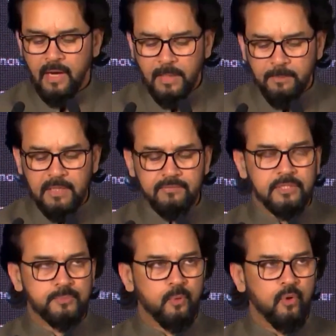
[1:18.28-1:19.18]
I believe
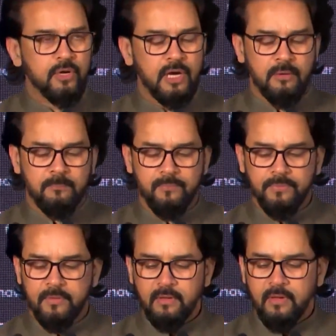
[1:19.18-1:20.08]
this program
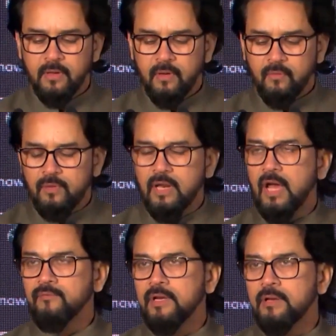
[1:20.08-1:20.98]
will
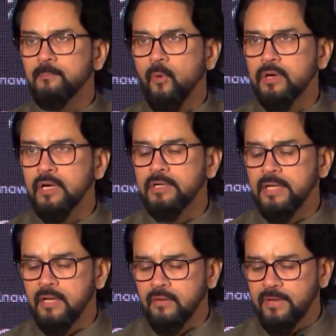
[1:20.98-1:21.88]
have an important
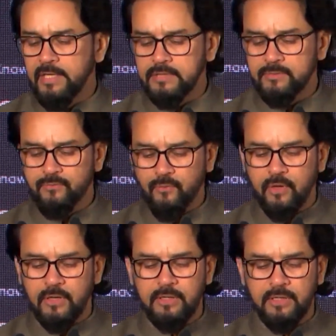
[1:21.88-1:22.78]
takeaways
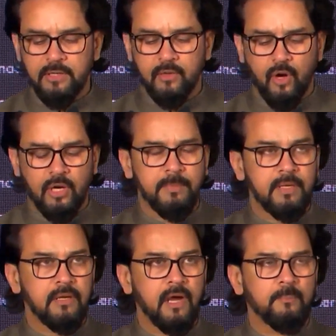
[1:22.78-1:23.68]
for Indian
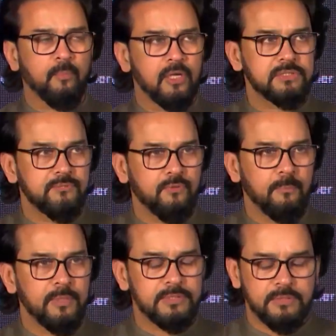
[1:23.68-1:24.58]
economy and policy
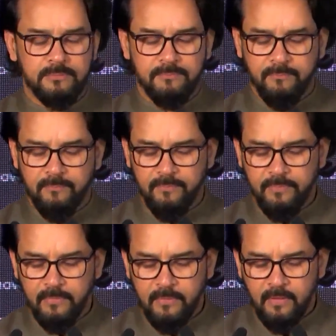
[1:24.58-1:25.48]
formation.
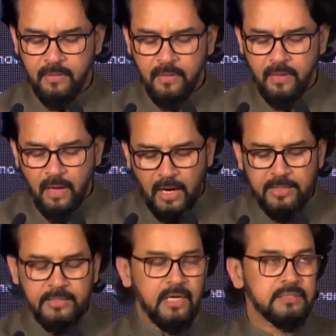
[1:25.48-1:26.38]

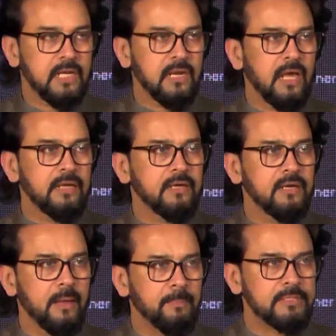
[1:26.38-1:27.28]
Ideas are like
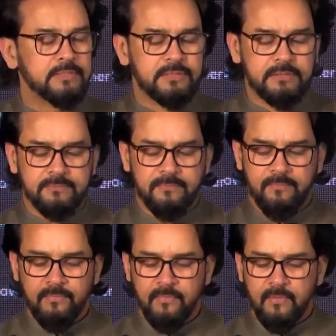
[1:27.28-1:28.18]
rabbits.
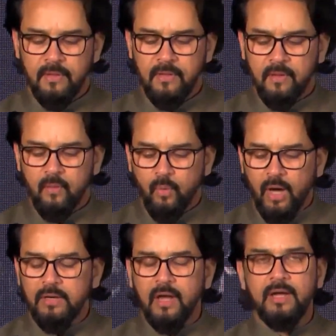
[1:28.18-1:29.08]

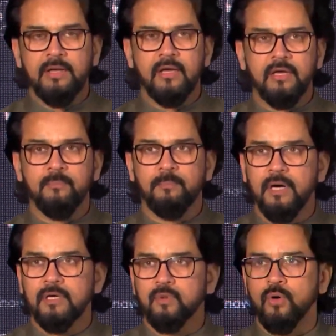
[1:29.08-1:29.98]
One idea gives
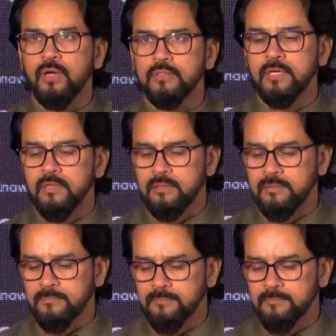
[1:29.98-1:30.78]
birth to another.